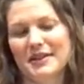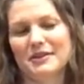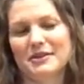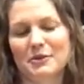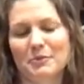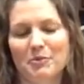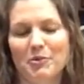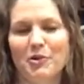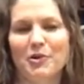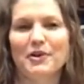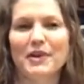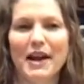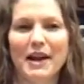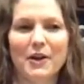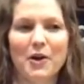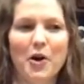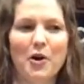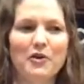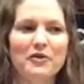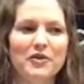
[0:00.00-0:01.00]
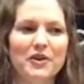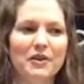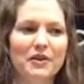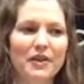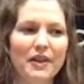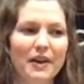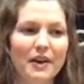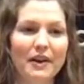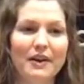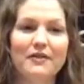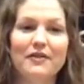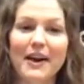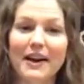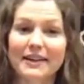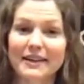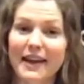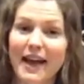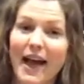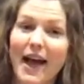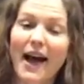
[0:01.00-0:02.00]
And so pour that over the, in
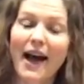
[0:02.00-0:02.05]
fact,